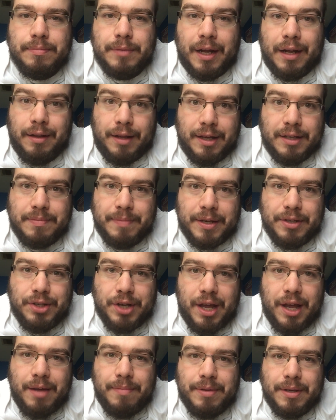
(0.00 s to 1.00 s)
I lost my
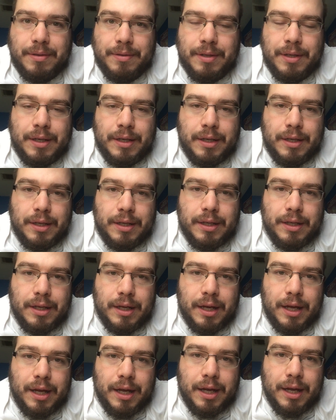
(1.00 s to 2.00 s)
job, and
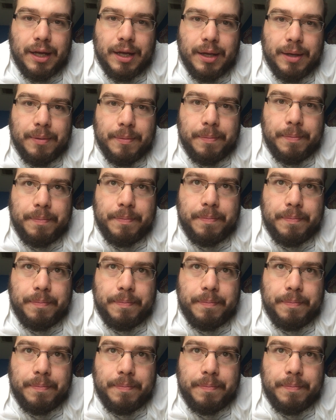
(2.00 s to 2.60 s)
uh,